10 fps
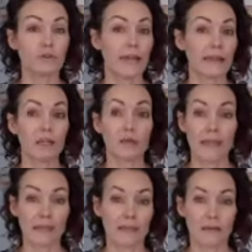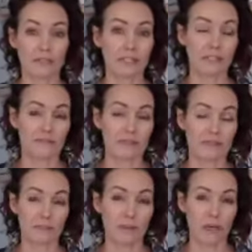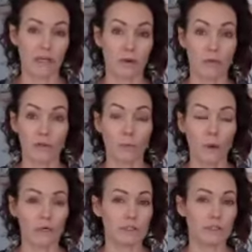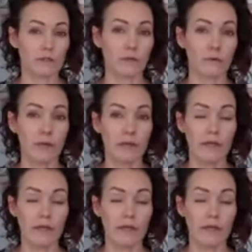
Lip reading: create a new handout to give to somebody or you want to do